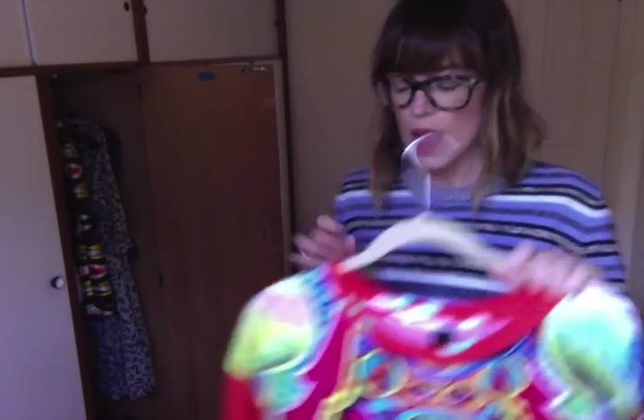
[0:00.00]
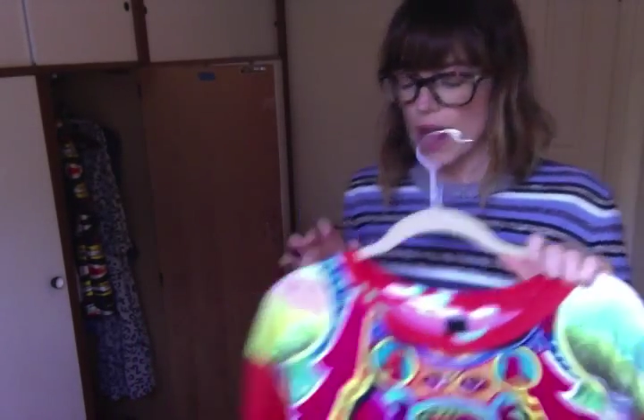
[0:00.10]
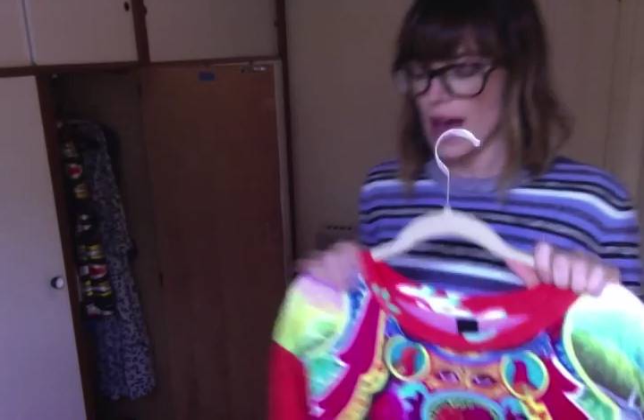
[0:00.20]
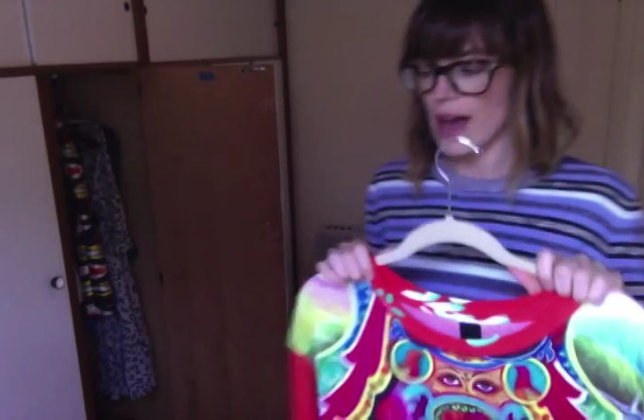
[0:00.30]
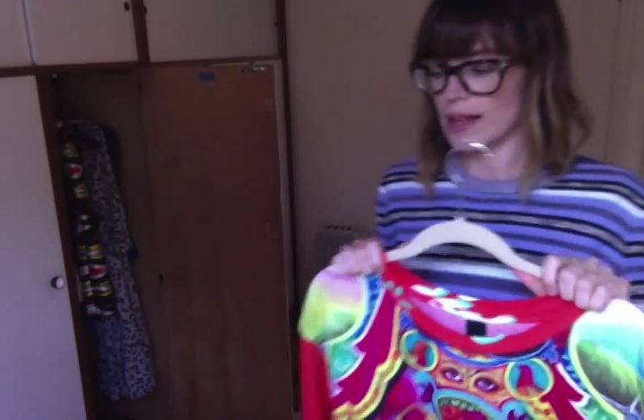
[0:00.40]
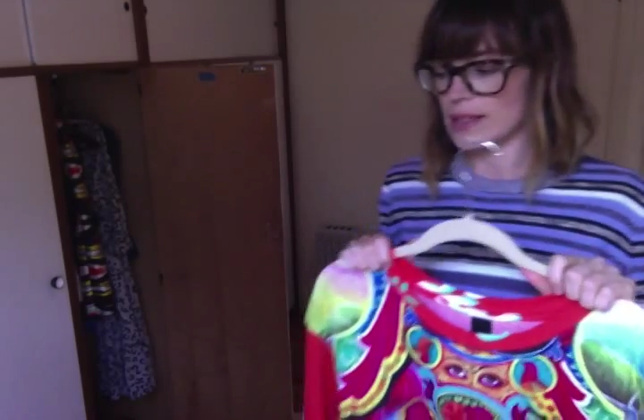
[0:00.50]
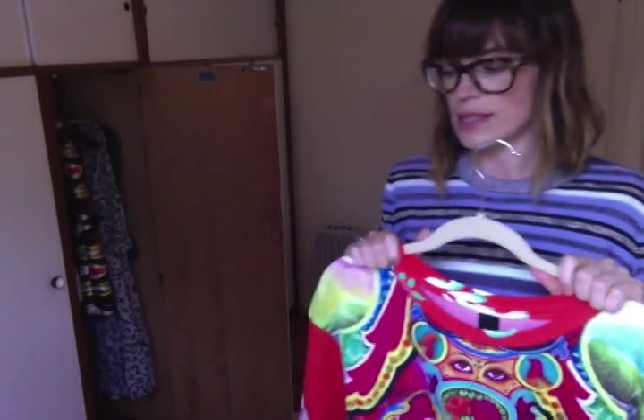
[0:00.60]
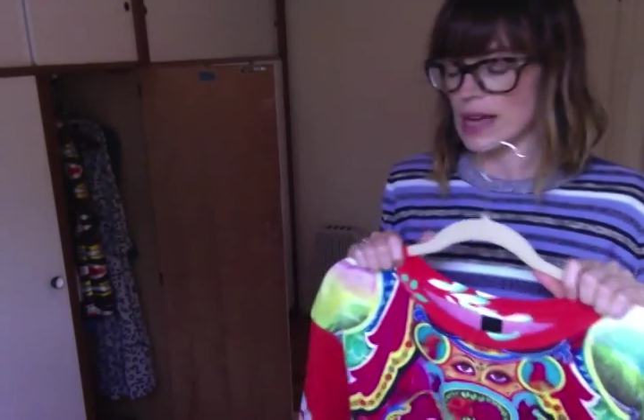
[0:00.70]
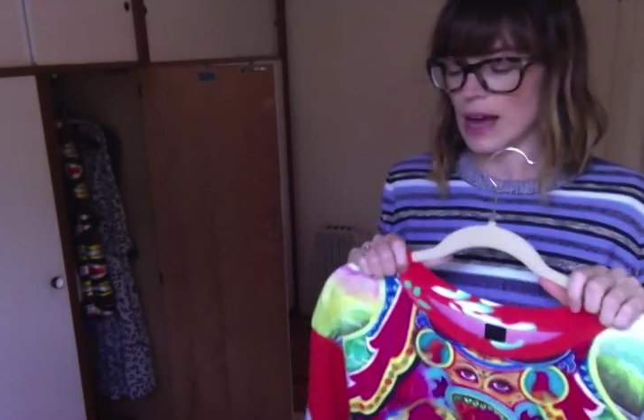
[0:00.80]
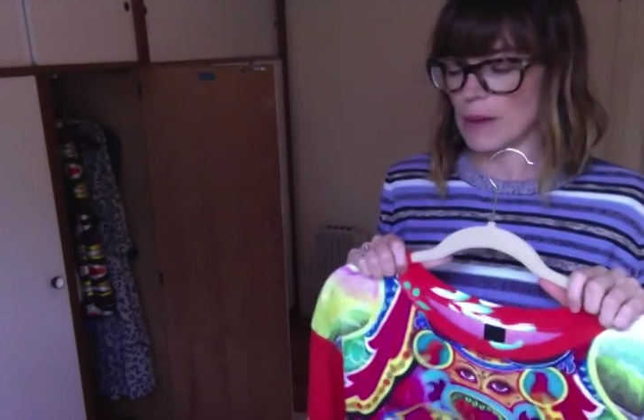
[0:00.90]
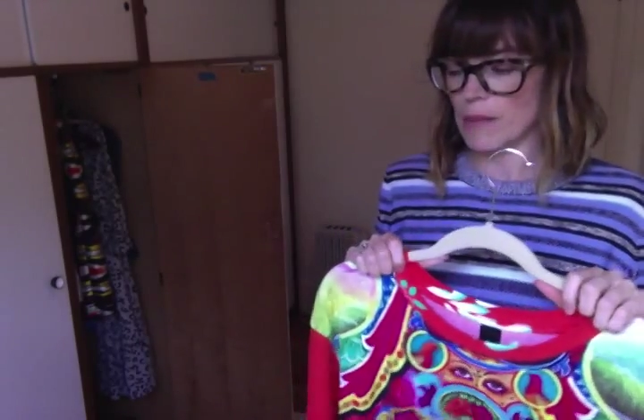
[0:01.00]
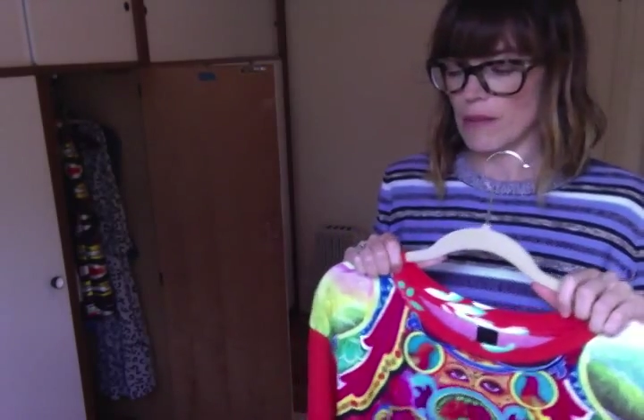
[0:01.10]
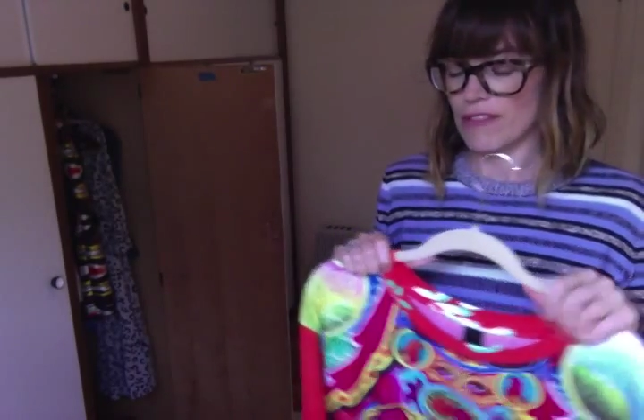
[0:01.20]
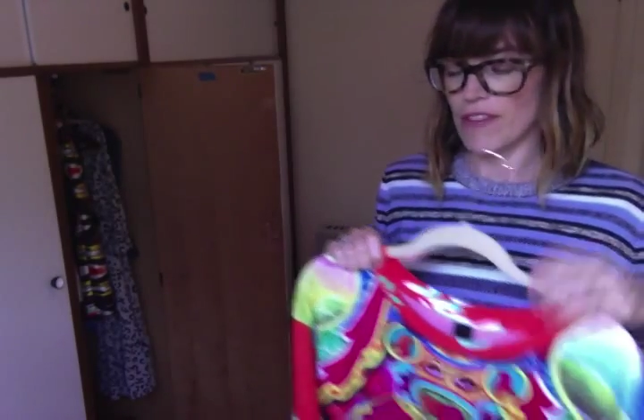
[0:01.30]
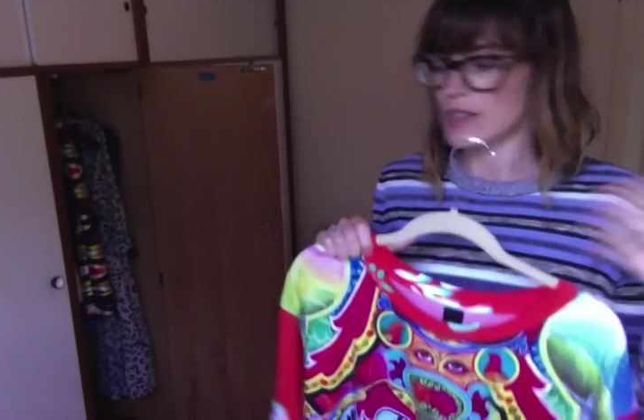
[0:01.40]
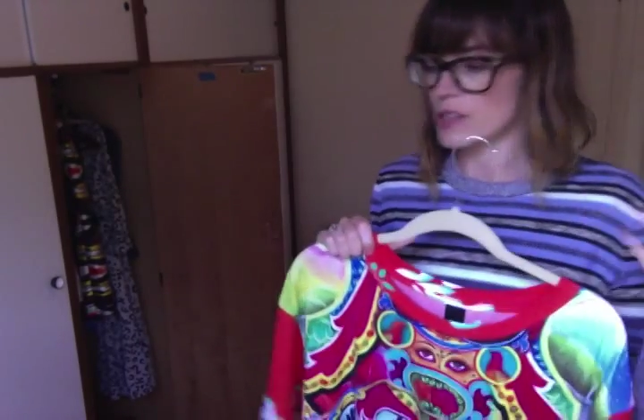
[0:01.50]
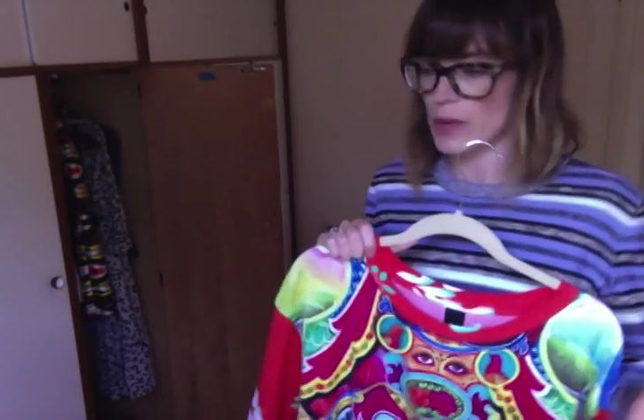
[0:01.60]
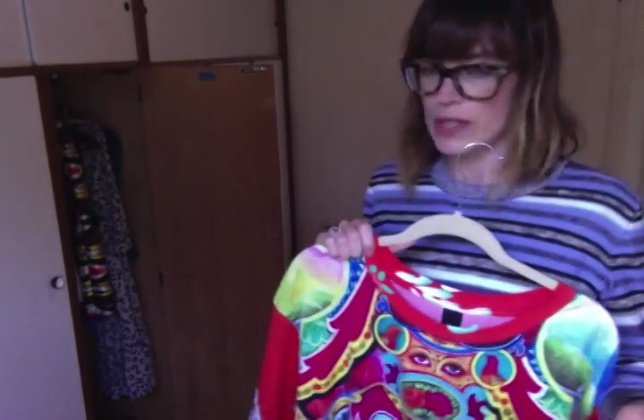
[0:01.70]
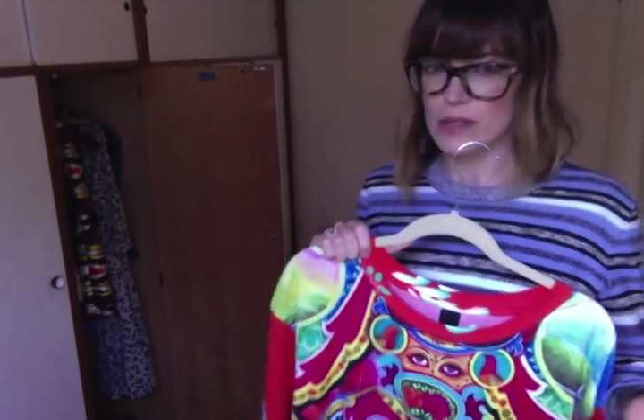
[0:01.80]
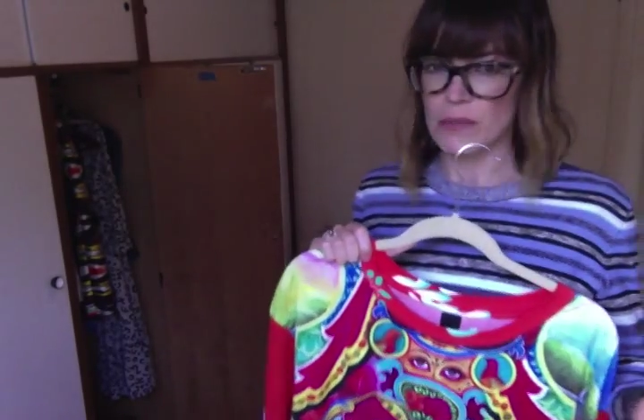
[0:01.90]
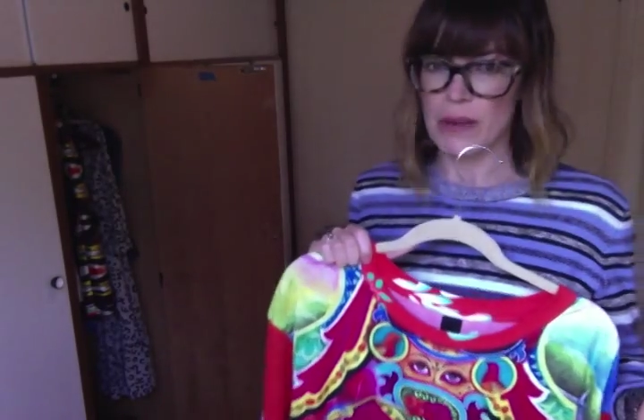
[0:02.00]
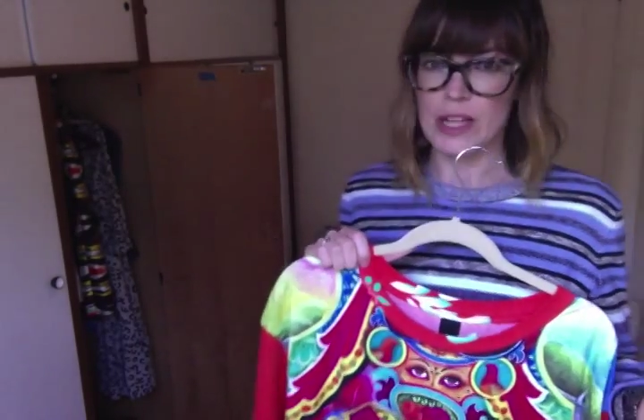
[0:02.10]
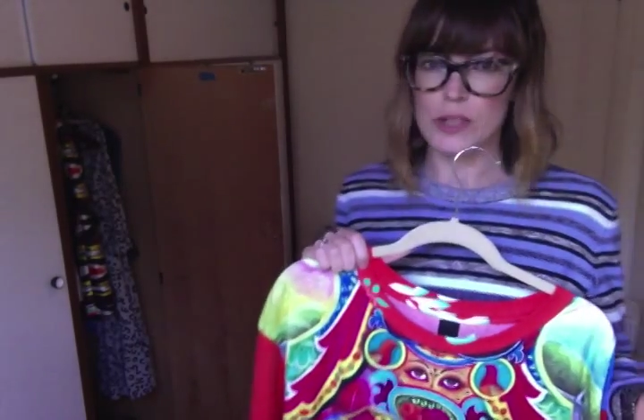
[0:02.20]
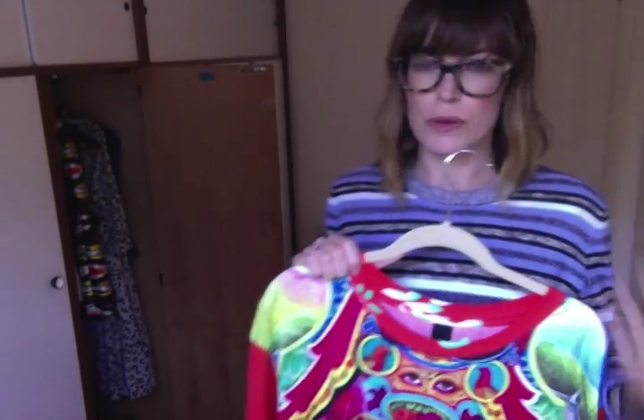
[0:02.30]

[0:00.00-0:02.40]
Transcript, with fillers: and um, fine to wear to the beach,